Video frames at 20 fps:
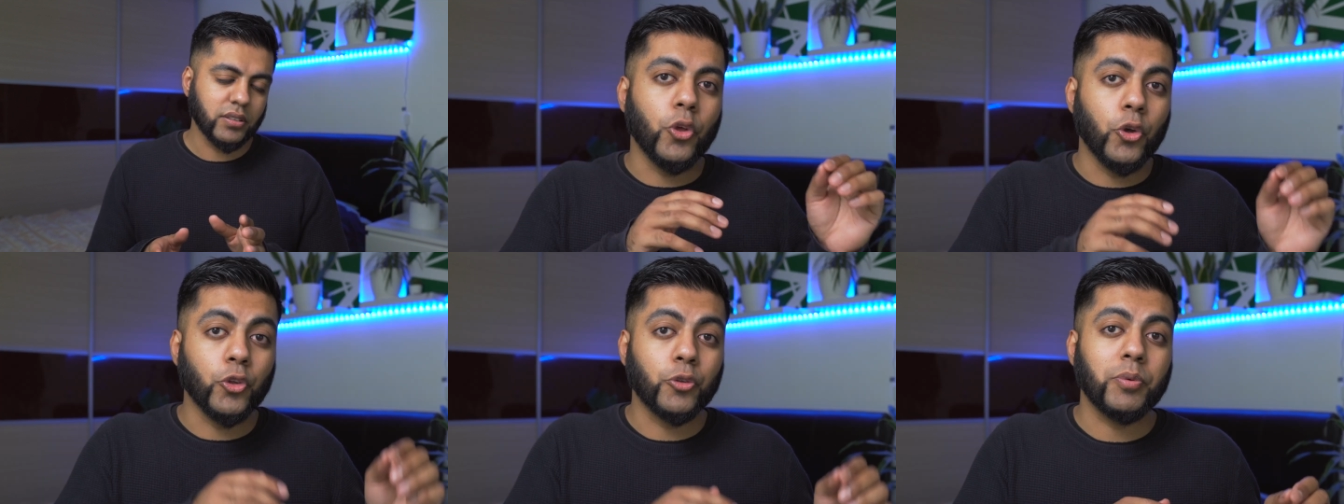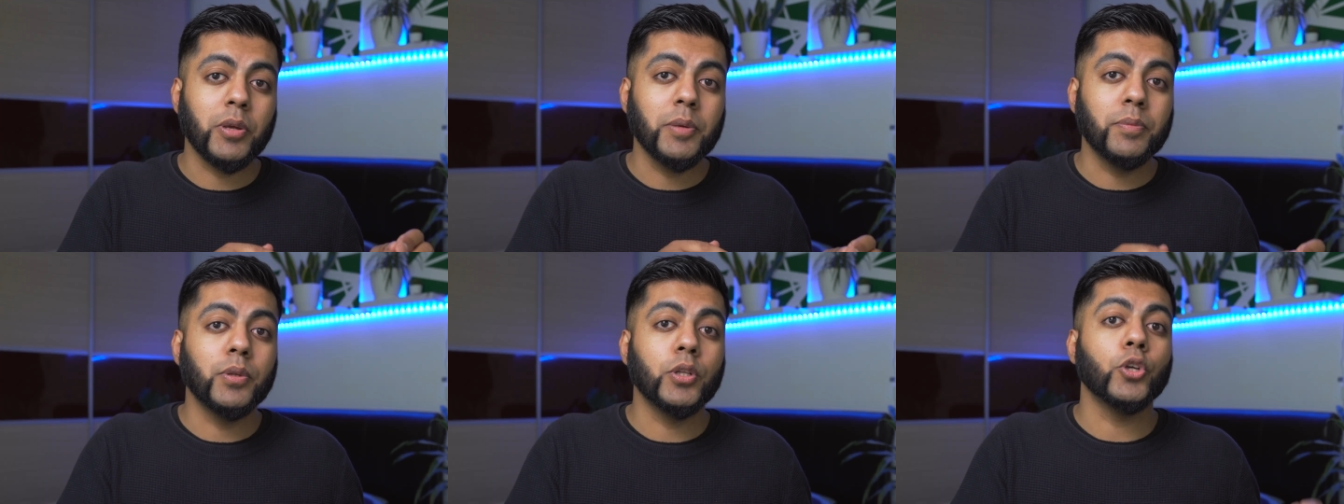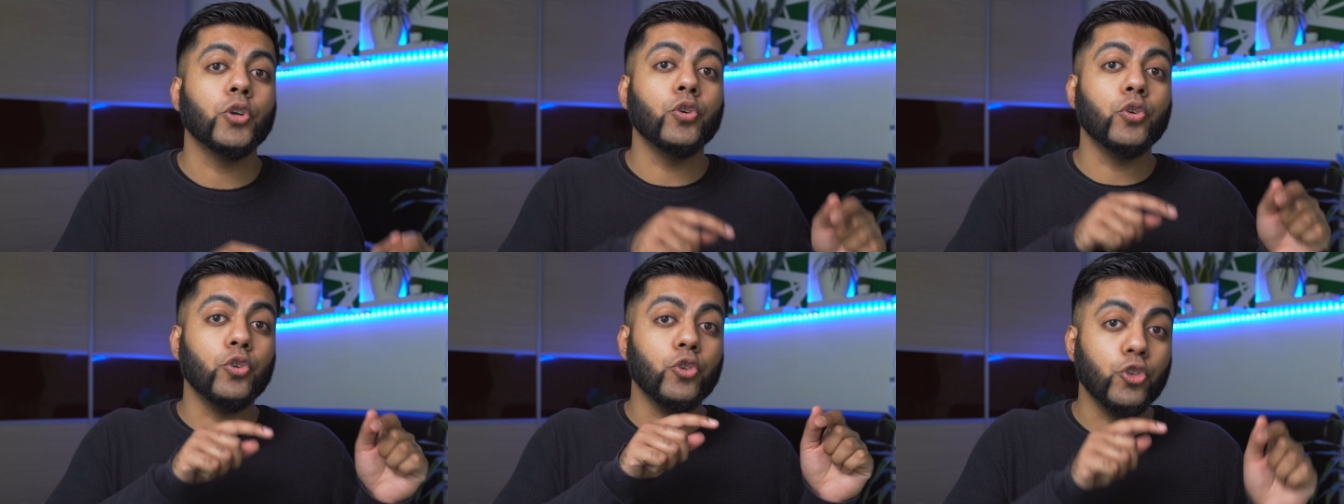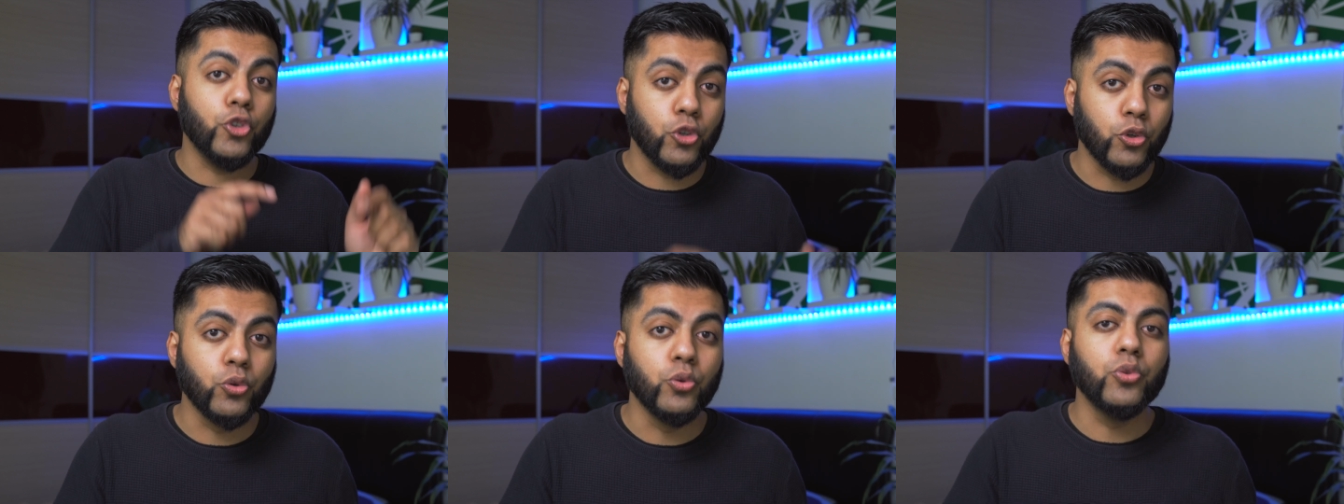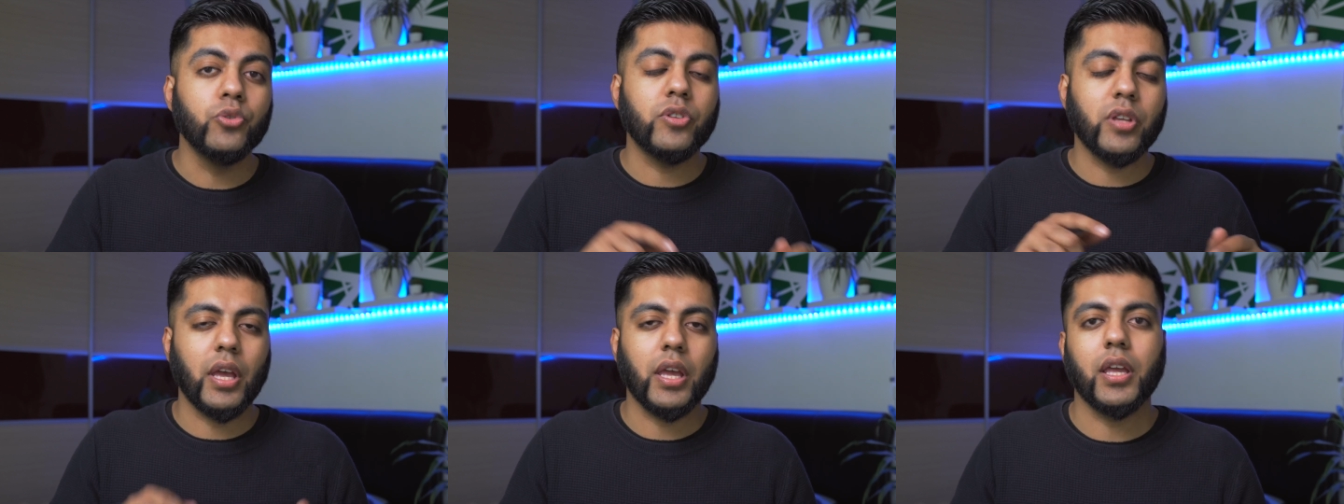Those people who
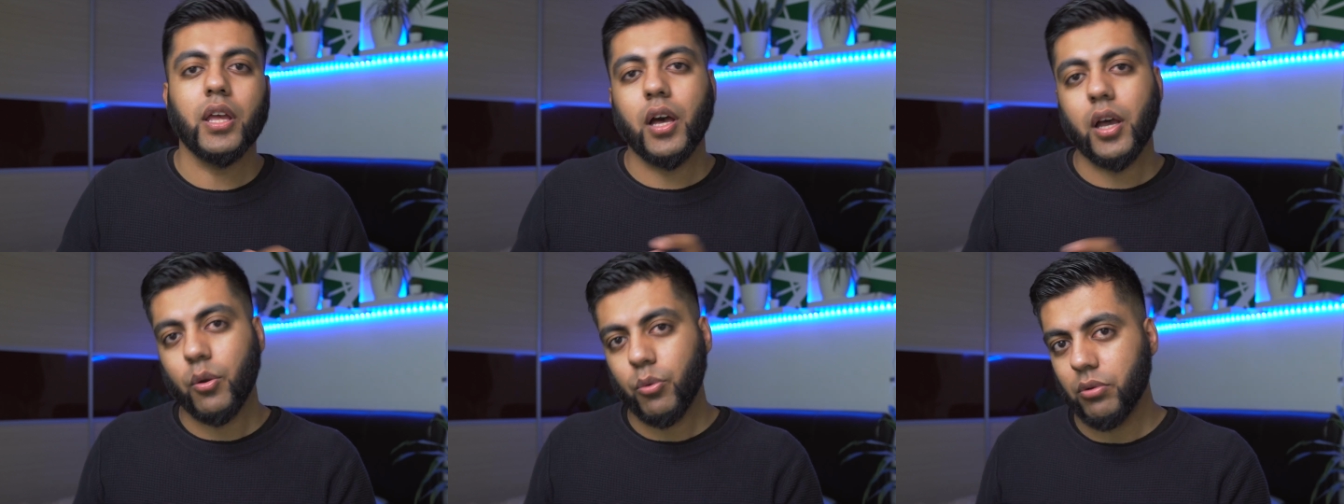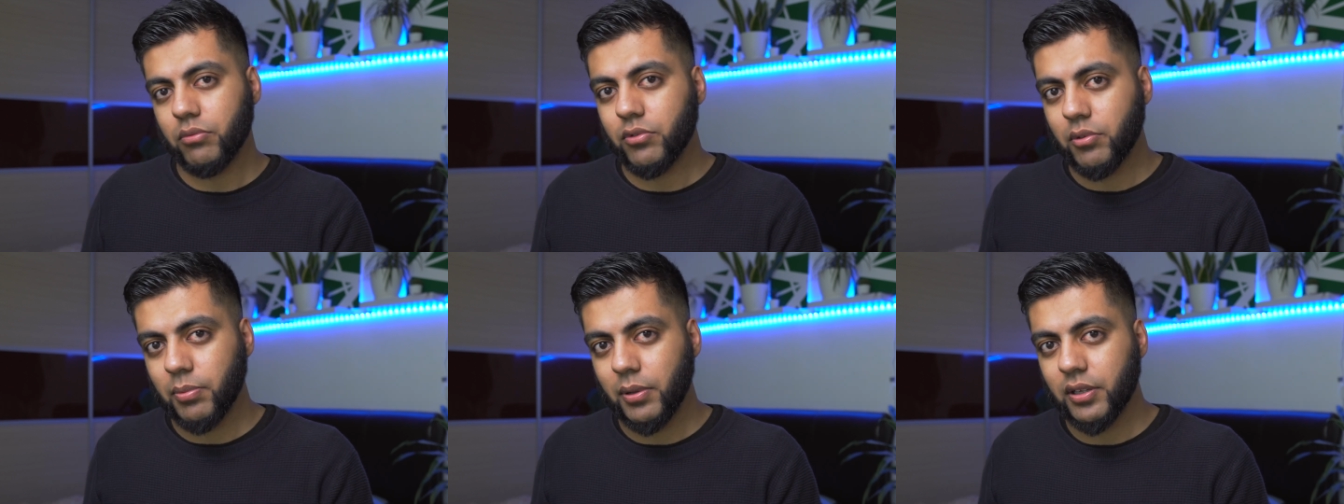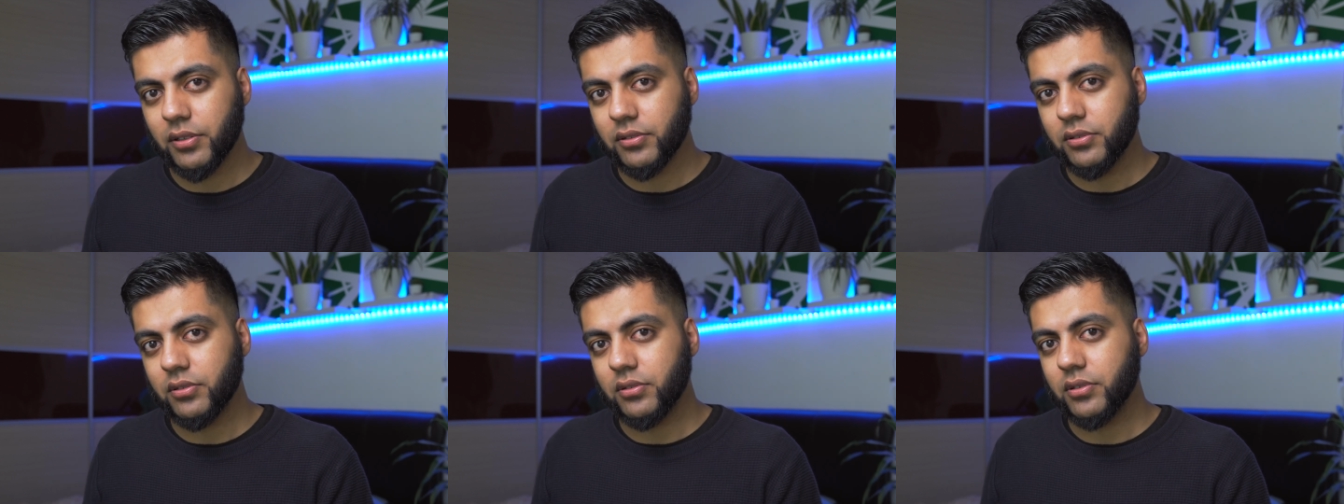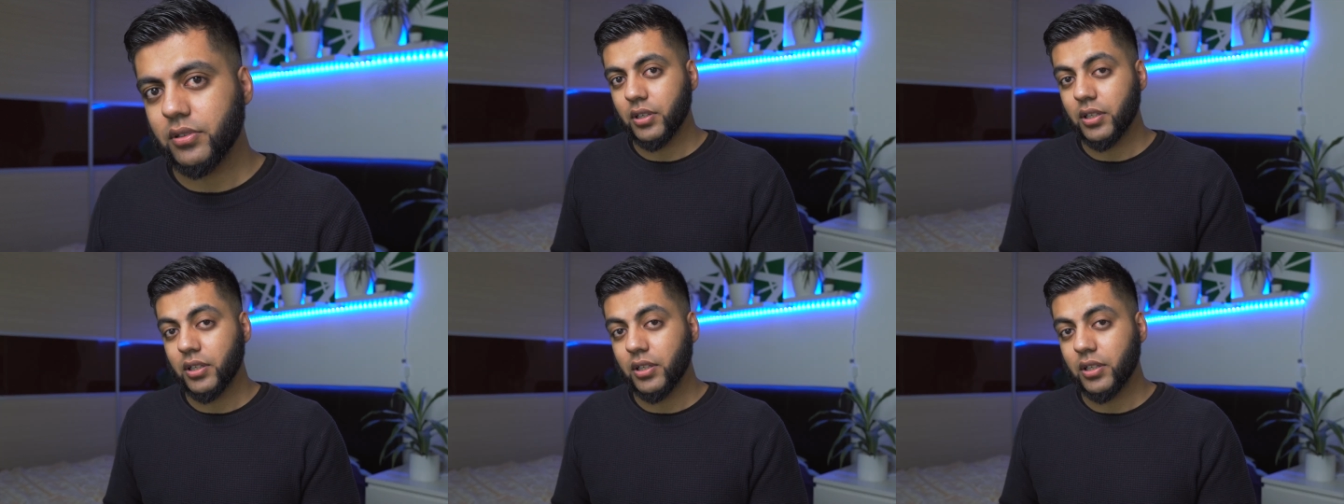use AI will replace us.